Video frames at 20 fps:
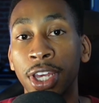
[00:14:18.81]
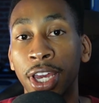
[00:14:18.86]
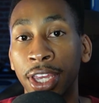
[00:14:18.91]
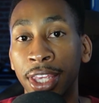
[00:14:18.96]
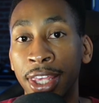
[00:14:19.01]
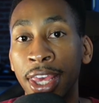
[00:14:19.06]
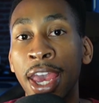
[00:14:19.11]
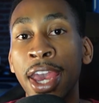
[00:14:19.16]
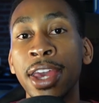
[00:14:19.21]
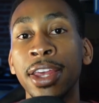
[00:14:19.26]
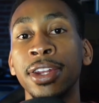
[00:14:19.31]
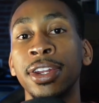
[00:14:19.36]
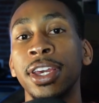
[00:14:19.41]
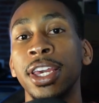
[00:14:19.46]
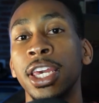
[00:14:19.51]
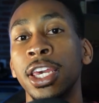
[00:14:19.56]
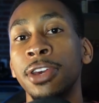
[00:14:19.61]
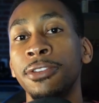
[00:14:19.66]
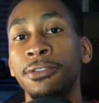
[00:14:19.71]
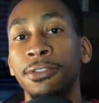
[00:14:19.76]
Again,
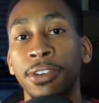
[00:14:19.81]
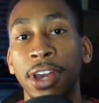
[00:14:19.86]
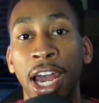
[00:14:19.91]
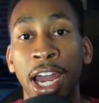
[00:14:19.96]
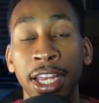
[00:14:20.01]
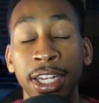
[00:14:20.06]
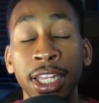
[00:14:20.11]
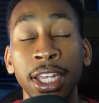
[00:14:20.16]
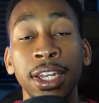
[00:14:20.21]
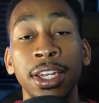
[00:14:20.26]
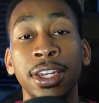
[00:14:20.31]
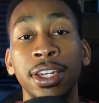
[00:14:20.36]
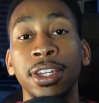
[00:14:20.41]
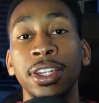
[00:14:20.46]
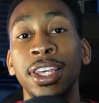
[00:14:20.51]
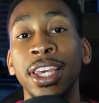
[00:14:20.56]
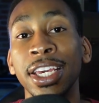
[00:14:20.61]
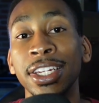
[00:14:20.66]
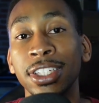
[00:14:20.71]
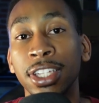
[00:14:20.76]
if I didn't
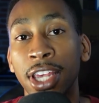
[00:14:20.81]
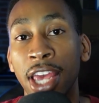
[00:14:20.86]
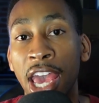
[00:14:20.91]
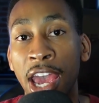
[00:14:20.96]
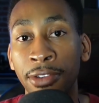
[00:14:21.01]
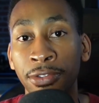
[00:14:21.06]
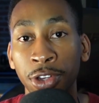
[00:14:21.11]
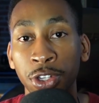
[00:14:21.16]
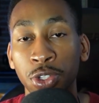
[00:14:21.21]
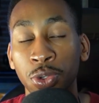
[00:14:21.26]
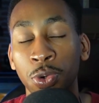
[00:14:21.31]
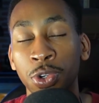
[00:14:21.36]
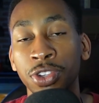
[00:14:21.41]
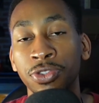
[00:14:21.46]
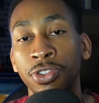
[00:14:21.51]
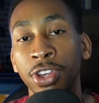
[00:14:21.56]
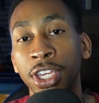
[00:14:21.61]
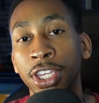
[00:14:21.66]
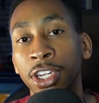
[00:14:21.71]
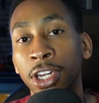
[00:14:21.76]
get to every source of
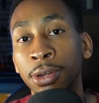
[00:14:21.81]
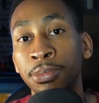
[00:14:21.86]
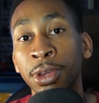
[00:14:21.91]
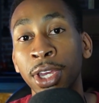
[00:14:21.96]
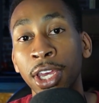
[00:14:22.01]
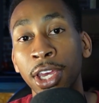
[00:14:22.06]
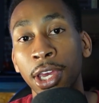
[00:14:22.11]
income,